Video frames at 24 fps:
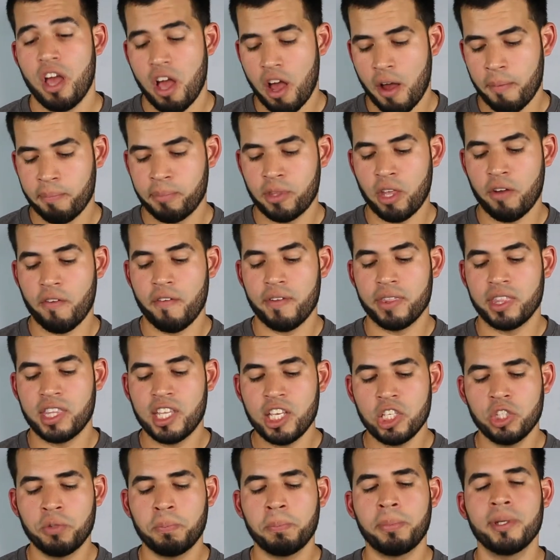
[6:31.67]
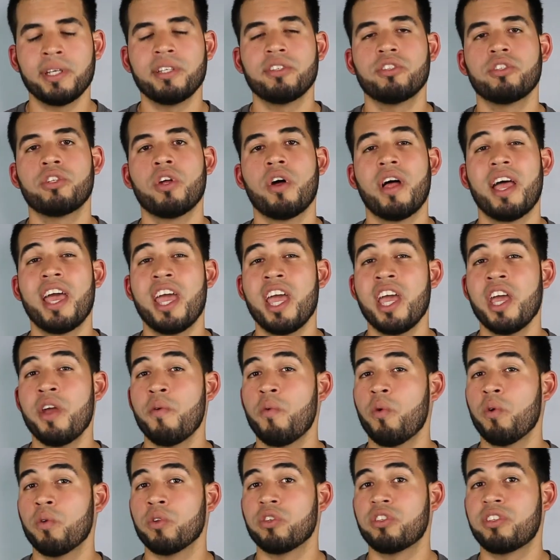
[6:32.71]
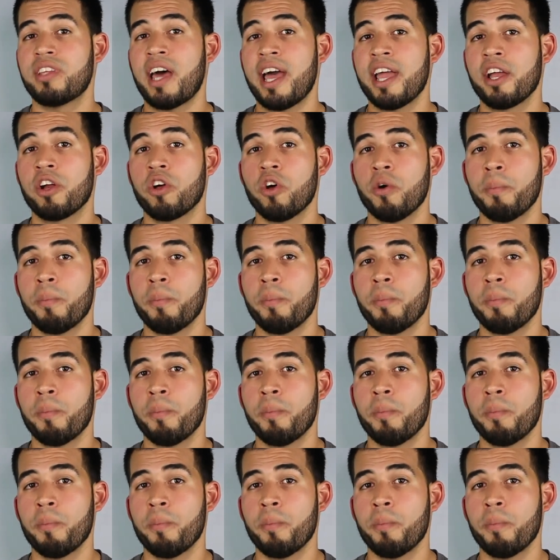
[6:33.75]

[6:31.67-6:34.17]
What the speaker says: on top of this pistol, it won't cycle